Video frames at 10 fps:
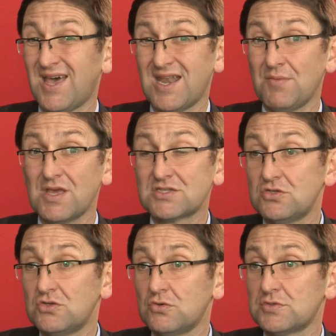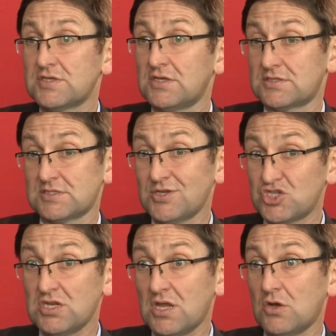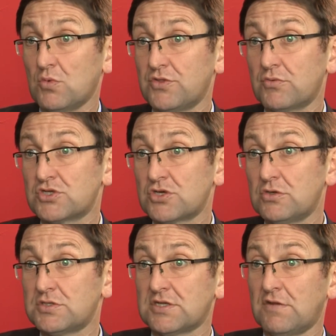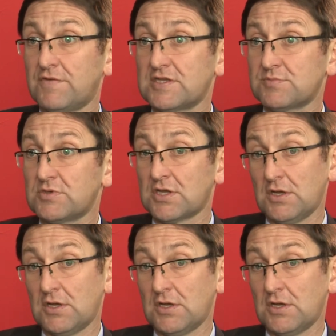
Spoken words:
and it makes no sense, especially now when the returns on investment